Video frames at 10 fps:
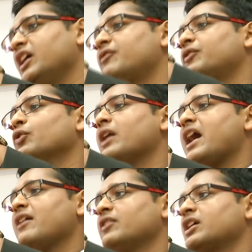if you
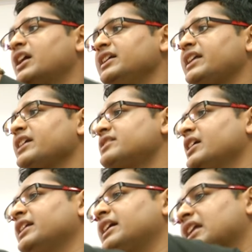have a
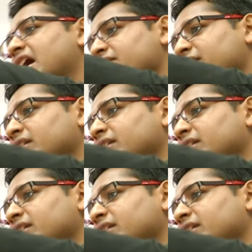contention that life